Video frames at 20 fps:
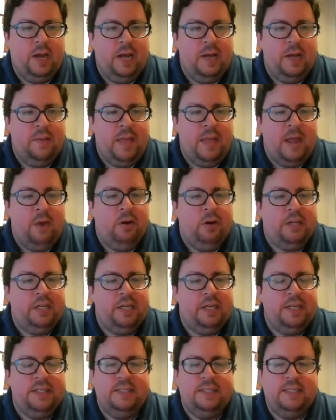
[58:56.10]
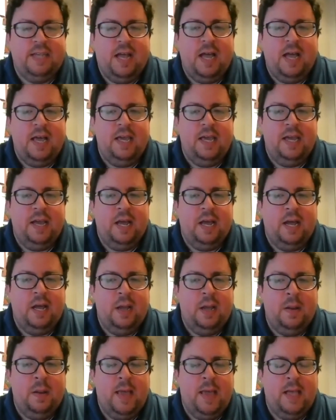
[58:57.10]
uh, Erica and Sy,
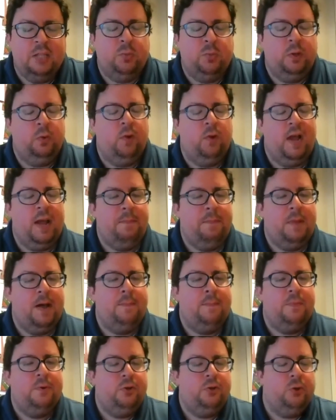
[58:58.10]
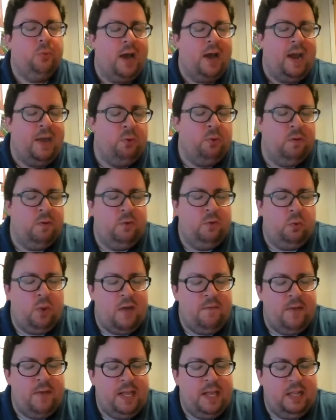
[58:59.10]
uh, as we wrap up, do either of you
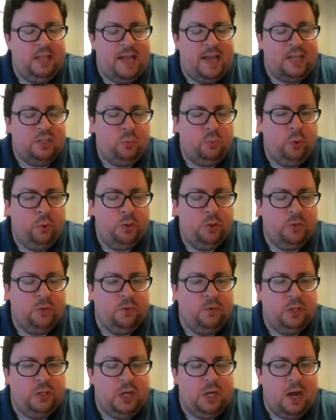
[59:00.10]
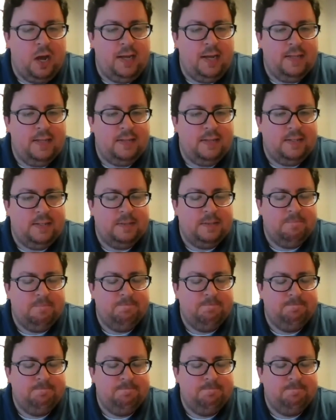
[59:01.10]
have any last words for the audience?